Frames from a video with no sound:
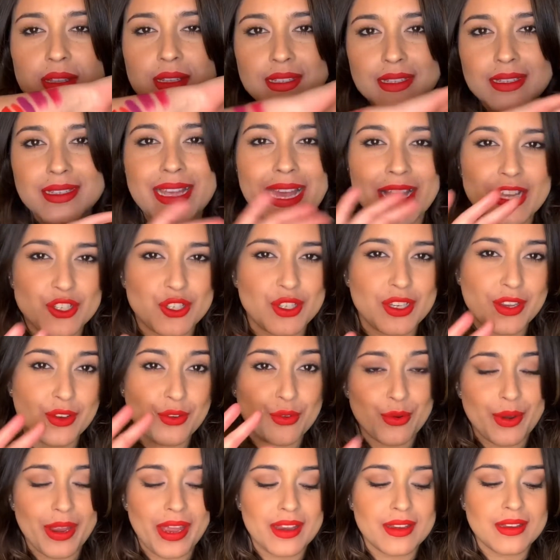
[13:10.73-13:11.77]
is actually
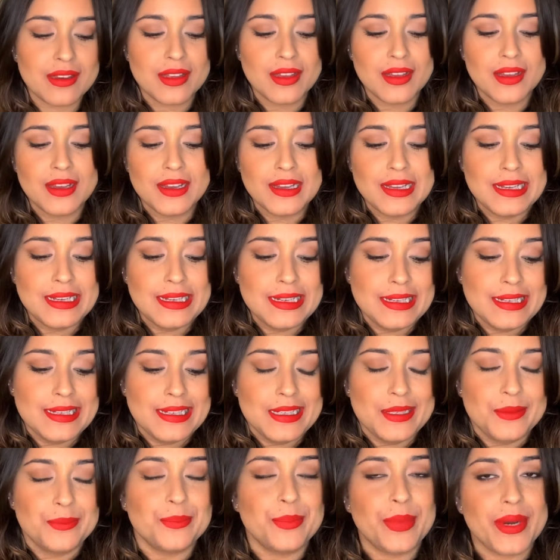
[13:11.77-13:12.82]
red,
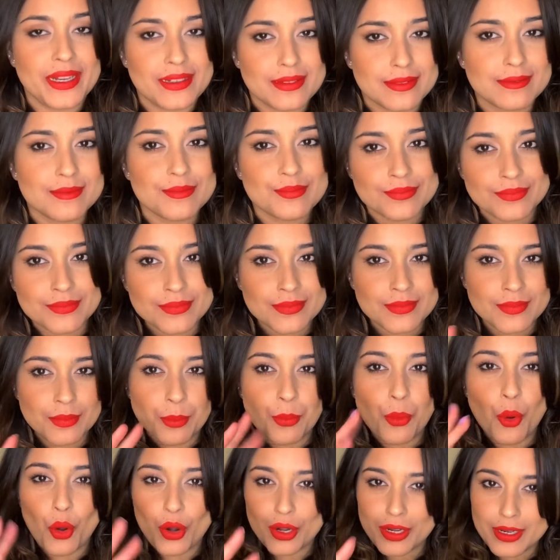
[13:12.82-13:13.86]
but
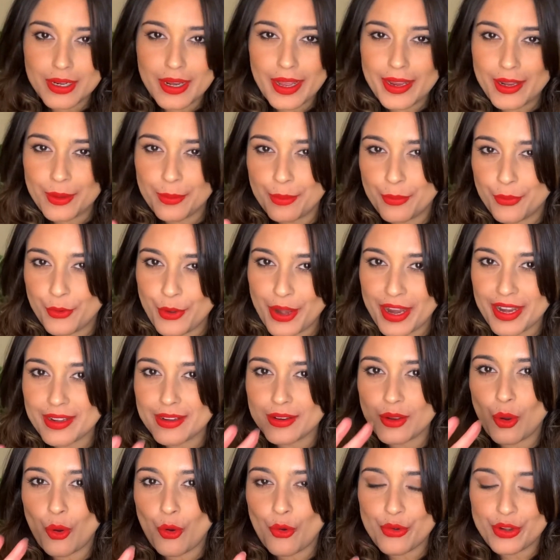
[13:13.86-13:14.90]
borderline red
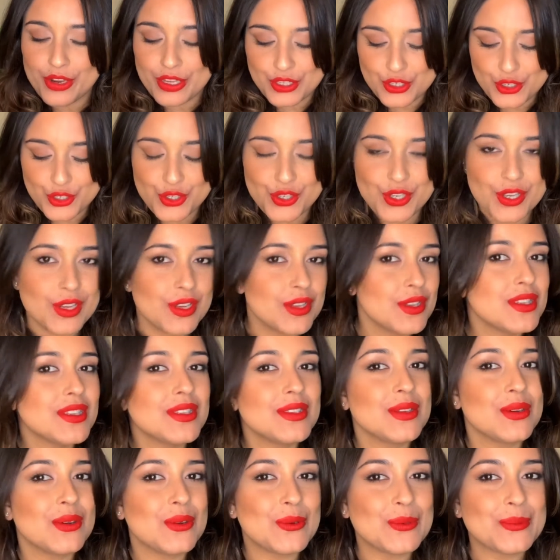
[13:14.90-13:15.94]
orange.
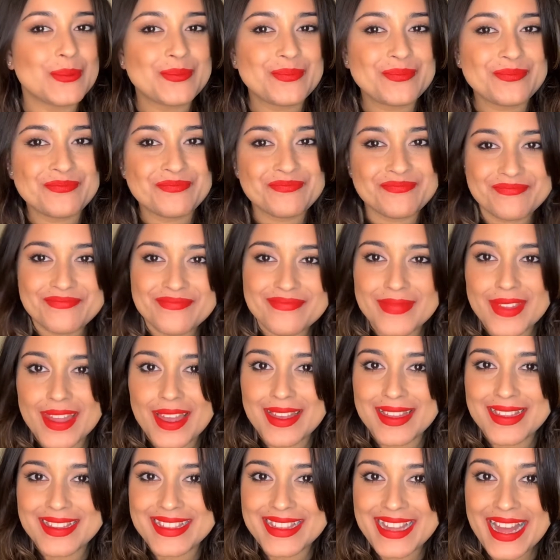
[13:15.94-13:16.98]
So
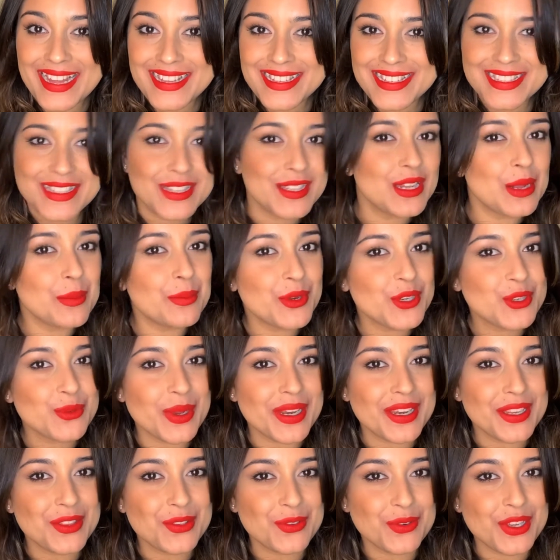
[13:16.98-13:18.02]
that's the number
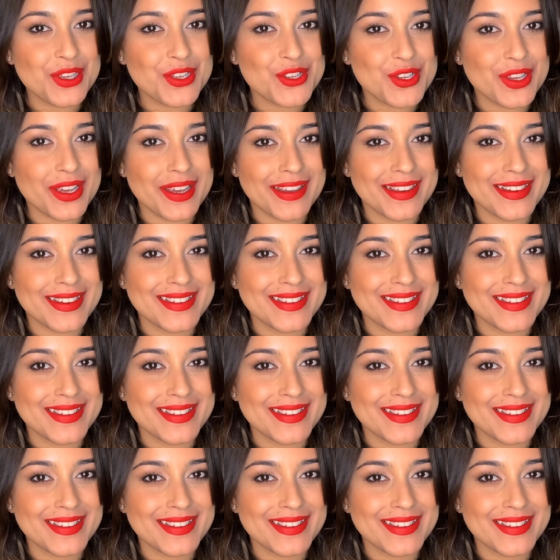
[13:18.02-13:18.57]
23 shade.